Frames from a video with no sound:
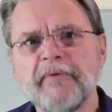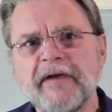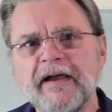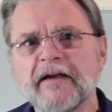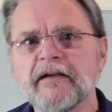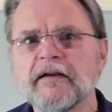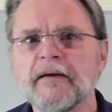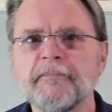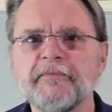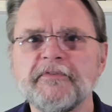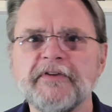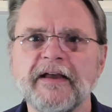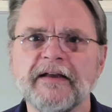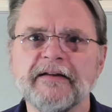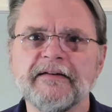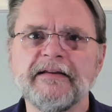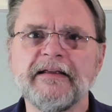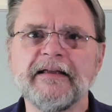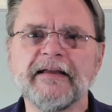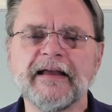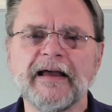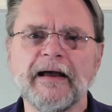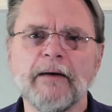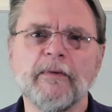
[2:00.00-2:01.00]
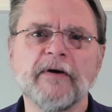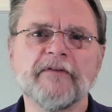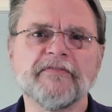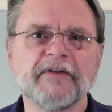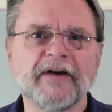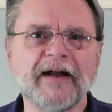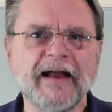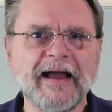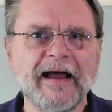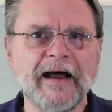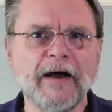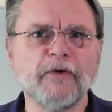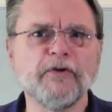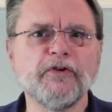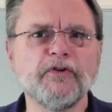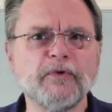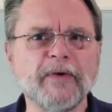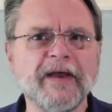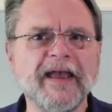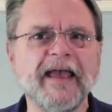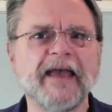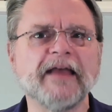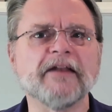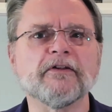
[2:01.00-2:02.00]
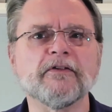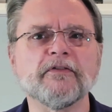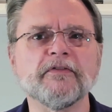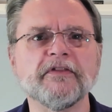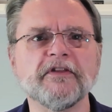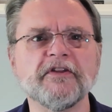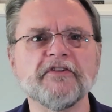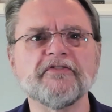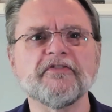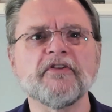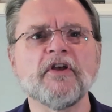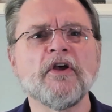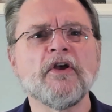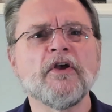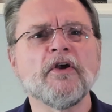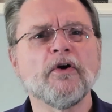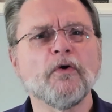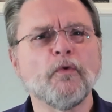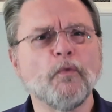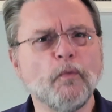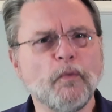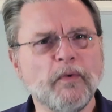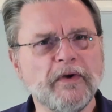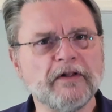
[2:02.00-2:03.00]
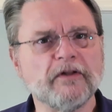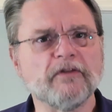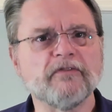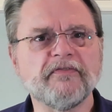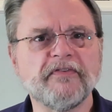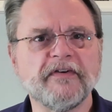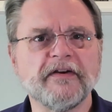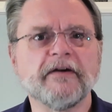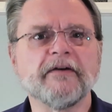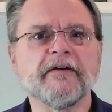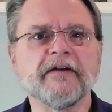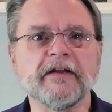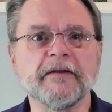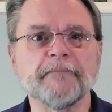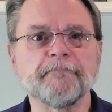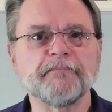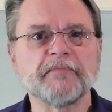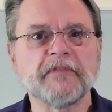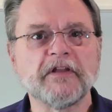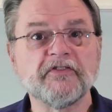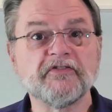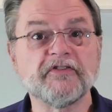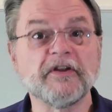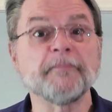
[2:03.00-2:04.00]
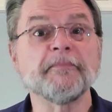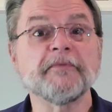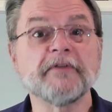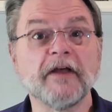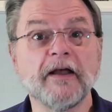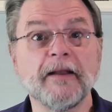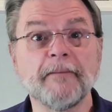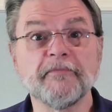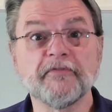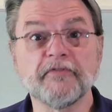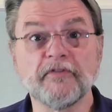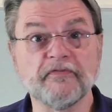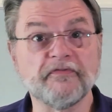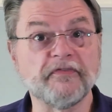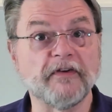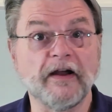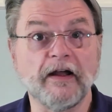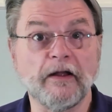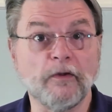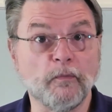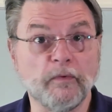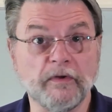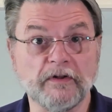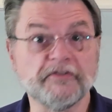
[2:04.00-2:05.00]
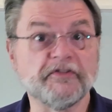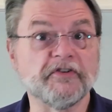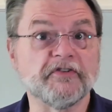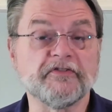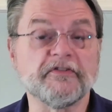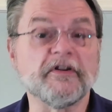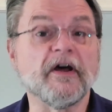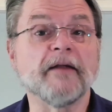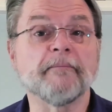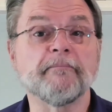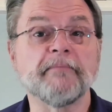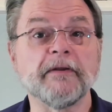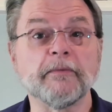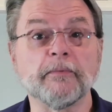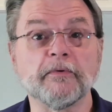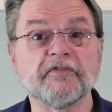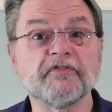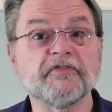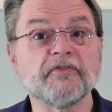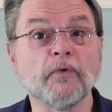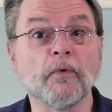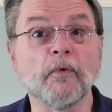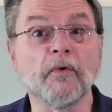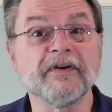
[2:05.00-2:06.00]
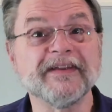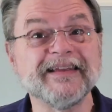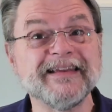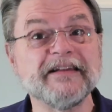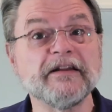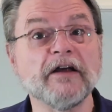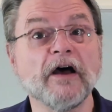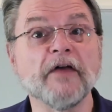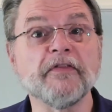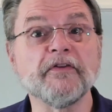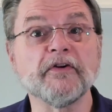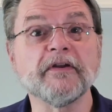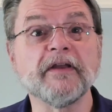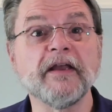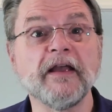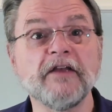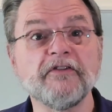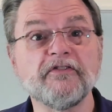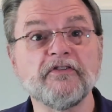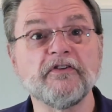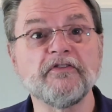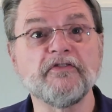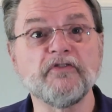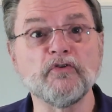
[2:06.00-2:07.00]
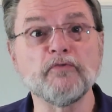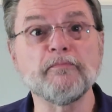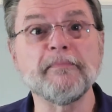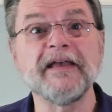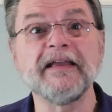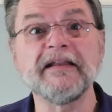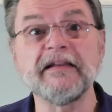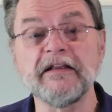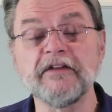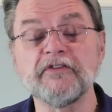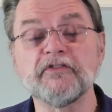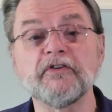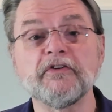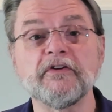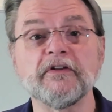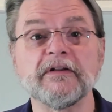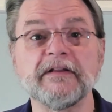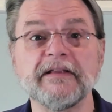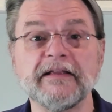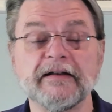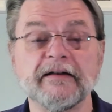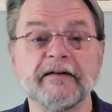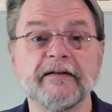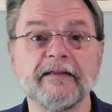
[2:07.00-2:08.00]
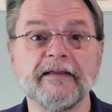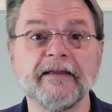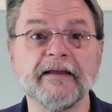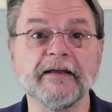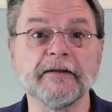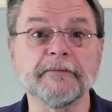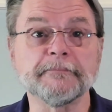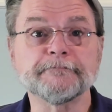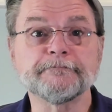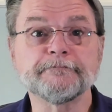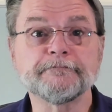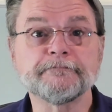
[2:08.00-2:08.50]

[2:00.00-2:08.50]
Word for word: backup technique, however, how you handle this will vary. Sometimes the file will just not be restored. In other cases, you may need to delete it again.